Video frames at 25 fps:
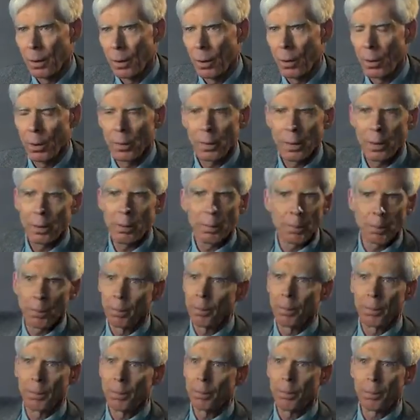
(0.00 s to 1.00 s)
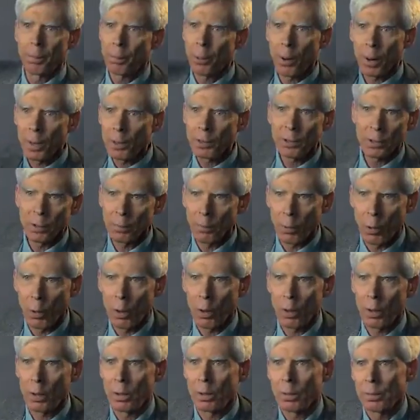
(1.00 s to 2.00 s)
or the price of
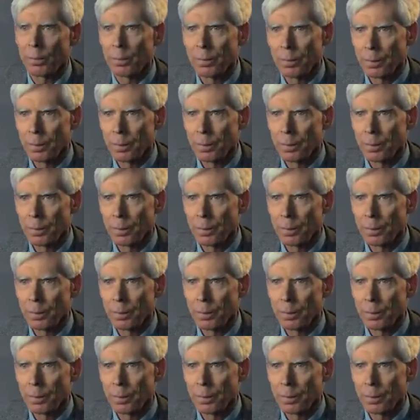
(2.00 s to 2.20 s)
oil,